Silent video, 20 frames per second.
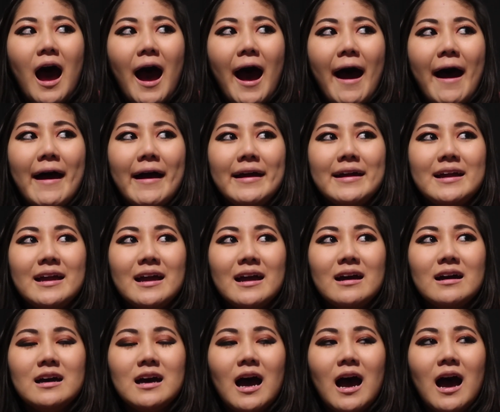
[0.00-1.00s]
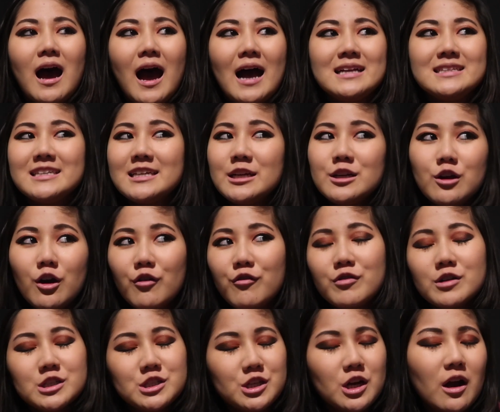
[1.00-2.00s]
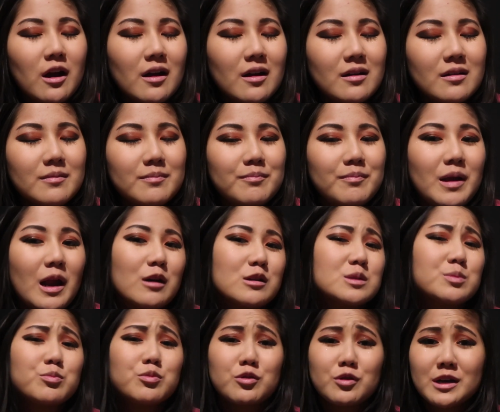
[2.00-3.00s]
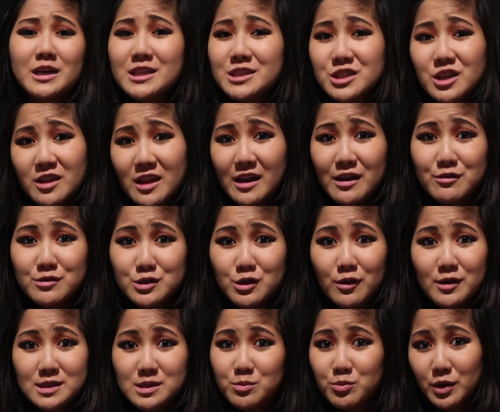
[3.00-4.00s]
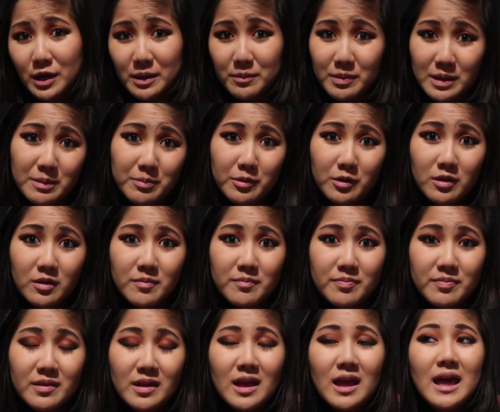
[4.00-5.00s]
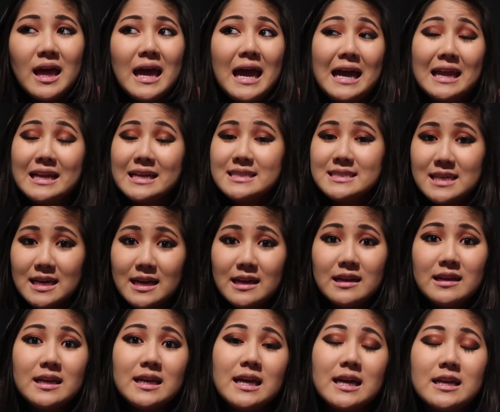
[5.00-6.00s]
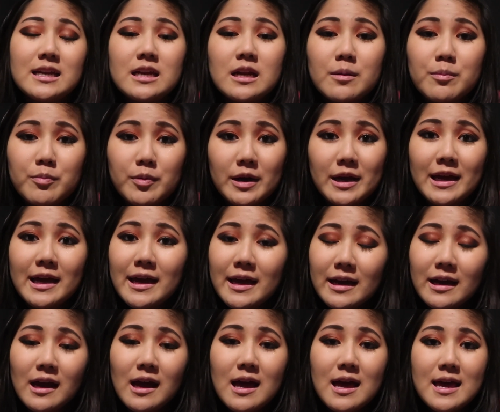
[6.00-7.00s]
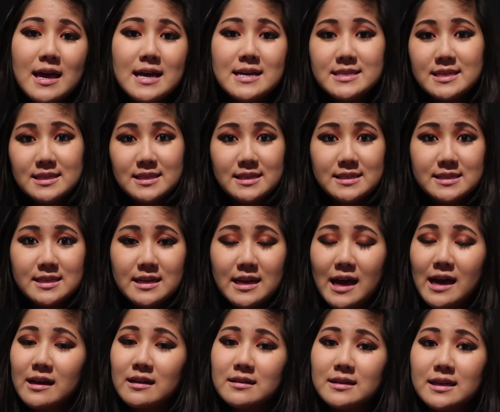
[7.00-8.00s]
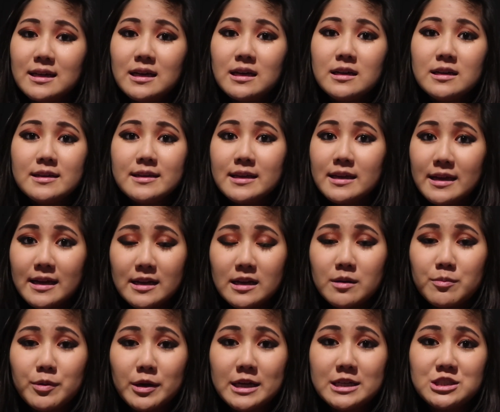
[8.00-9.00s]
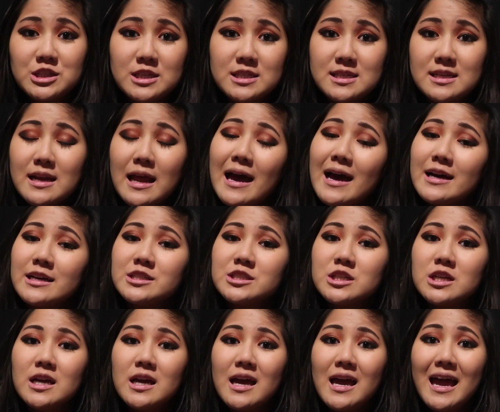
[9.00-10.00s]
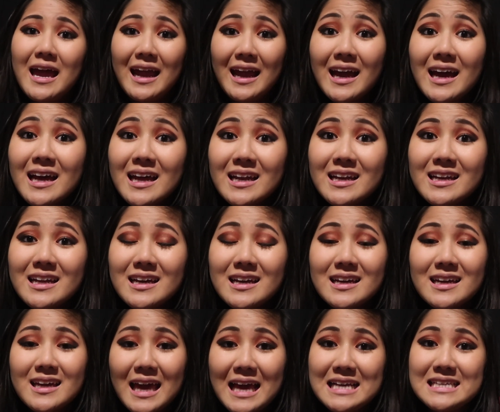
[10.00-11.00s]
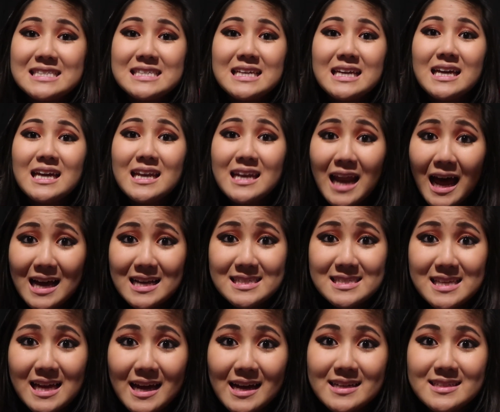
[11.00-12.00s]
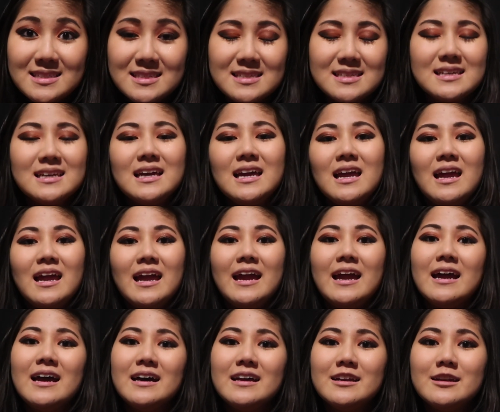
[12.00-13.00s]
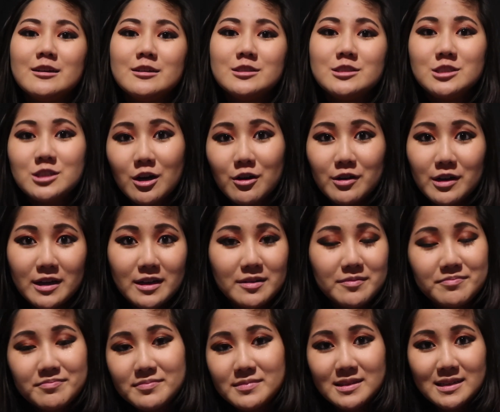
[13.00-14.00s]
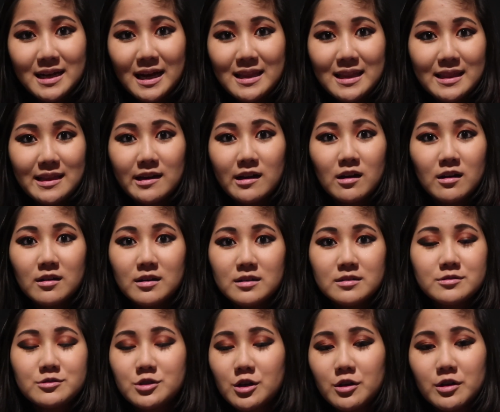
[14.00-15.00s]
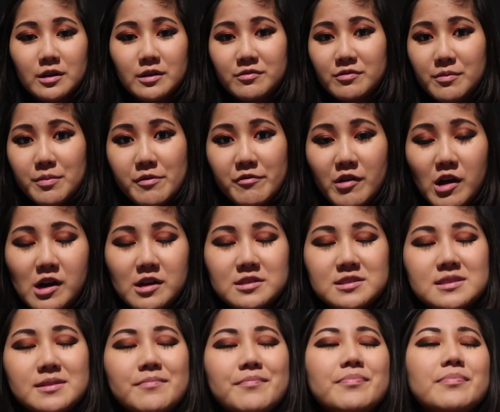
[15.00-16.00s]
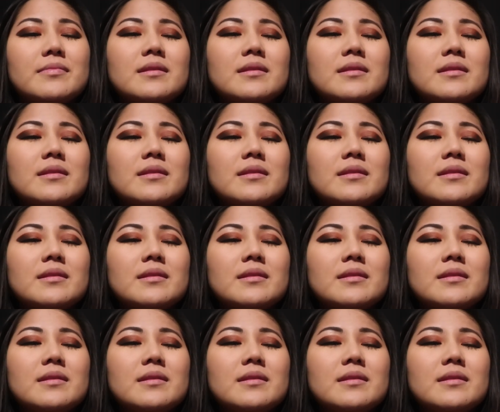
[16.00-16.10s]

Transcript: I didn't know for sure, but I was pretty sure that he was going to bring people, and he did. He ended up bringing his assistant Natalie, he ended up bringing Jason Nash, and Casey Neistat, and Jonah, the guy that they call Jonah from the vlogs.